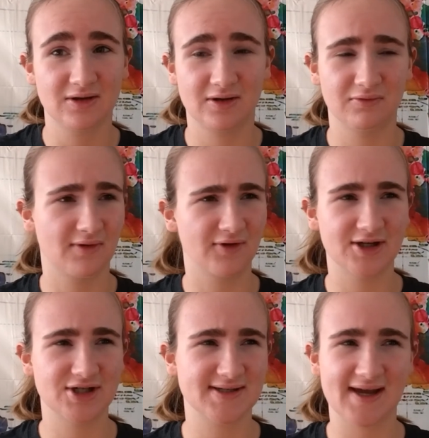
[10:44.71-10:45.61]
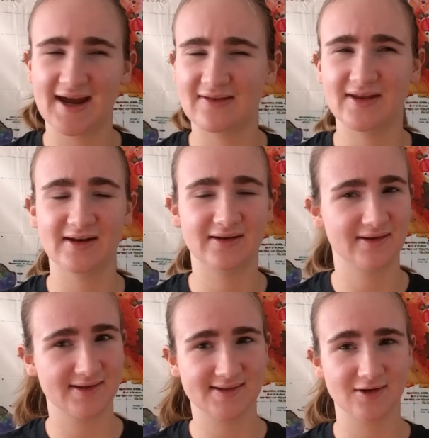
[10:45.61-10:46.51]
the revelations I had
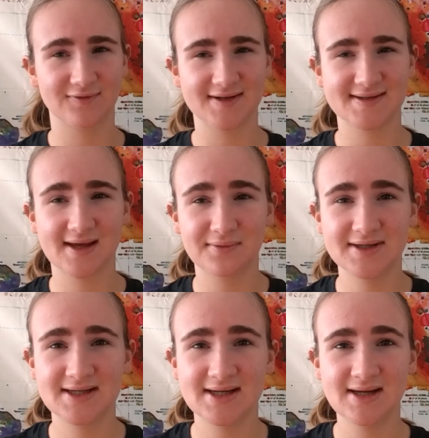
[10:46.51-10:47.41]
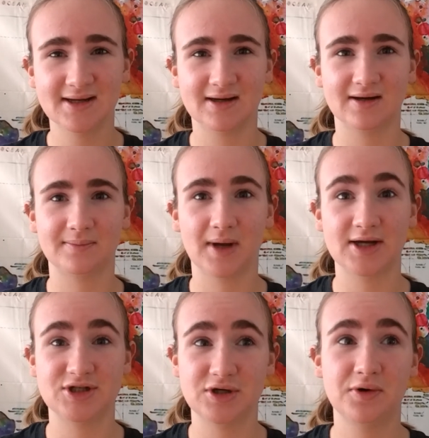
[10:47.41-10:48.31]
than the service that we did.
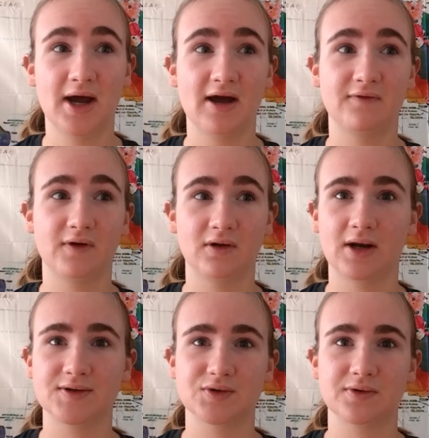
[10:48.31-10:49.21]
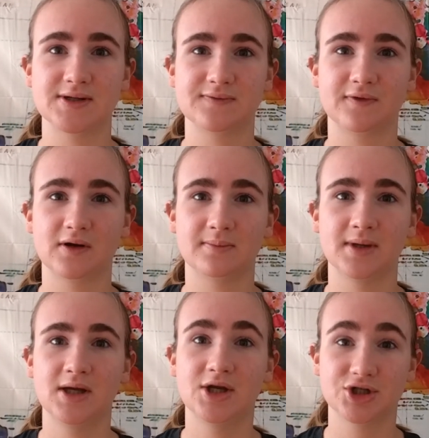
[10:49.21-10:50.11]
I do have a lot of stories from
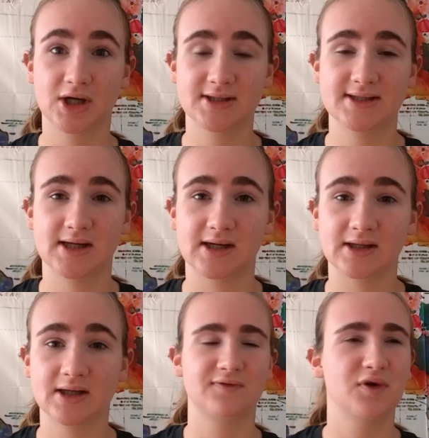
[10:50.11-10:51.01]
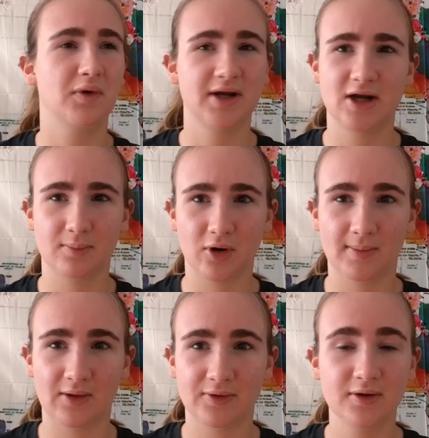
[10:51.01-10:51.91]
Shantidan. If you want to hear more
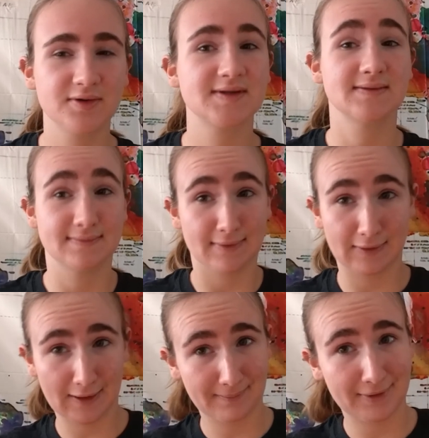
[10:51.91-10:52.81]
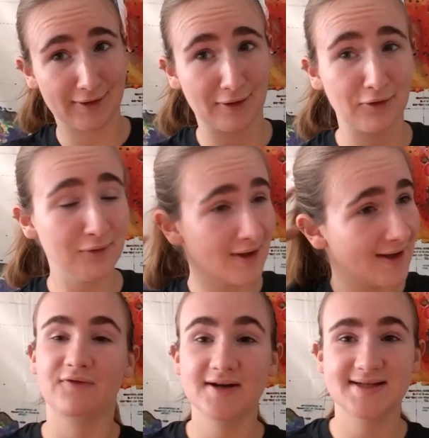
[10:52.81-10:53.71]
about those, let me know.
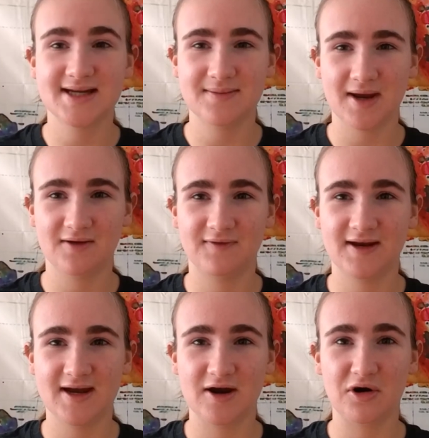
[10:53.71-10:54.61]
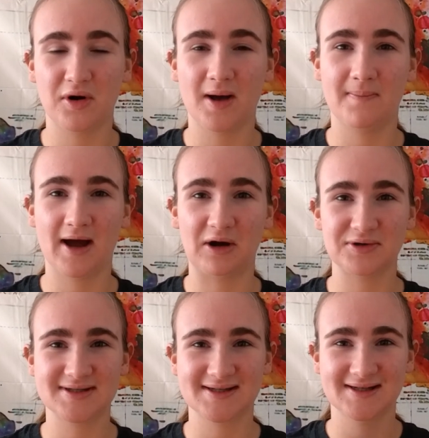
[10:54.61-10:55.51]
My friend Tiqi made a video about